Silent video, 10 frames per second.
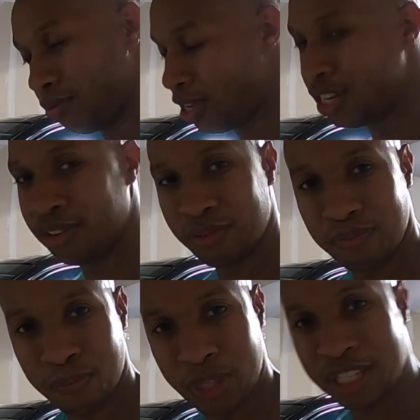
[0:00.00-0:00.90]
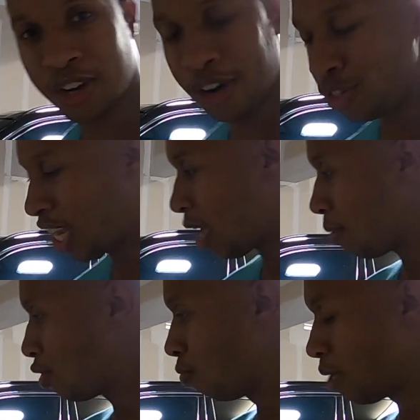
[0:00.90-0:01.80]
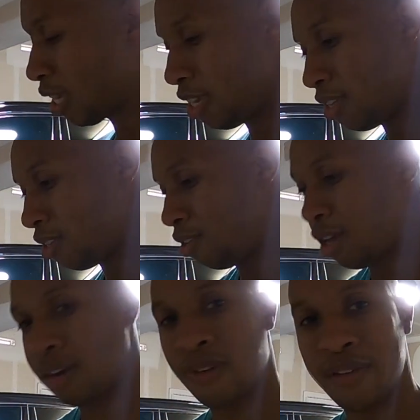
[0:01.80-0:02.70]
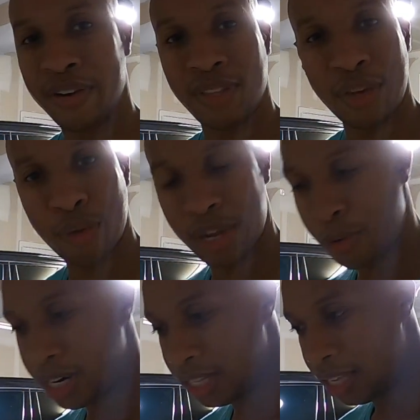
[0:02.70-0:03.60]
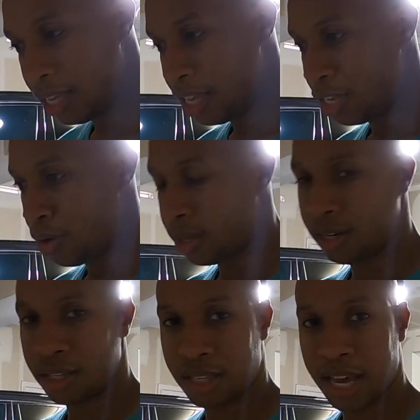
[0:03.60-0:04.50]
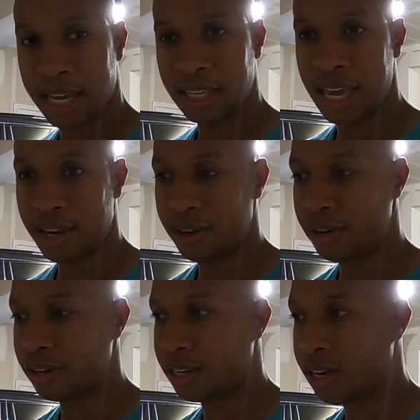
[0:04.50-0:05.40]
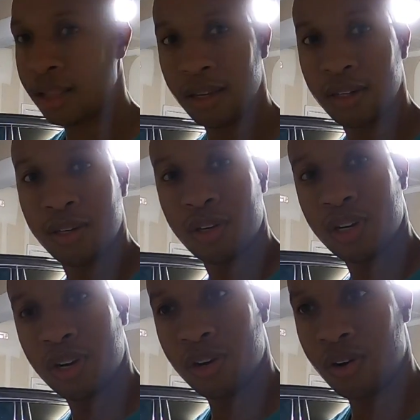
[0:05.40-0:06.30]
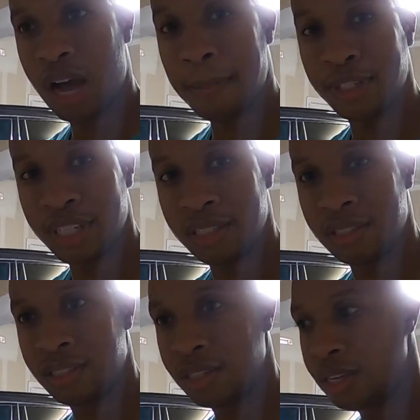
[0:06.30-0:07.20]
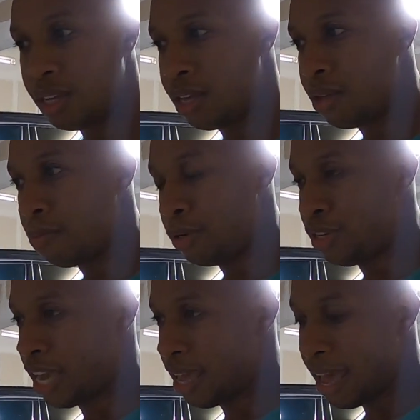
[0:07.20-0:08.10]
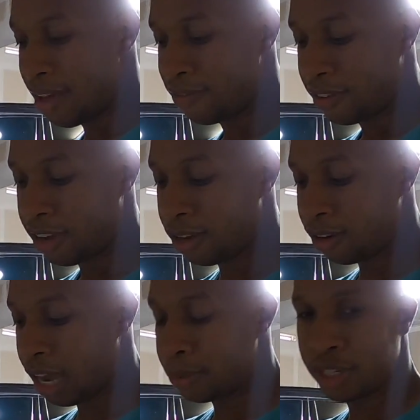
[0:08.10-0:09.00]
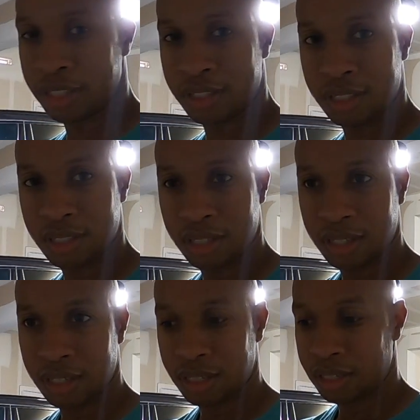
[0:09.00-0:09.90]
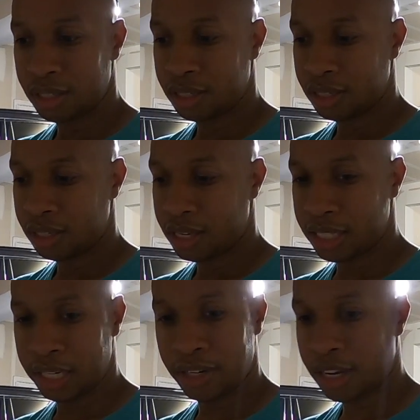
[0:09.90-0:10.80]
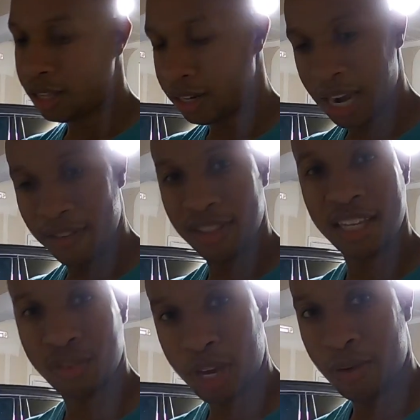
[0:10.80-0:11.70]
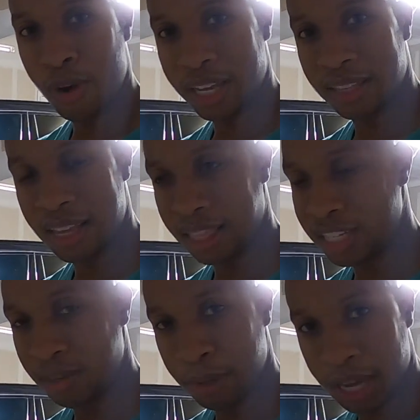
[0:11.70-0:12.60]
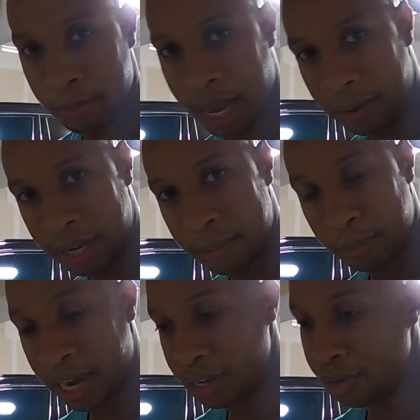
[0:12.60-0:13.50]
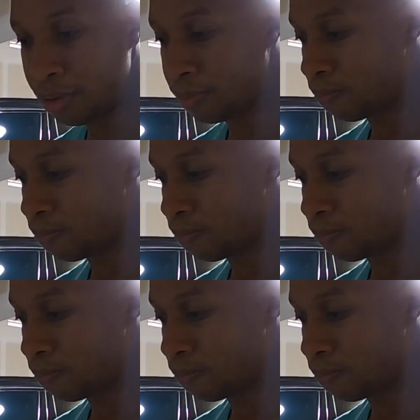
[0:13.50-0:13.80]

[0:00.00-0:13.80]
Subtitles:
you know, for these cars, you can't be too picky. You're not gonna find everything the way you want it. You have to decide either color options, but you can't have color options, interior color, everything the way you want it, unless you buy it brand new.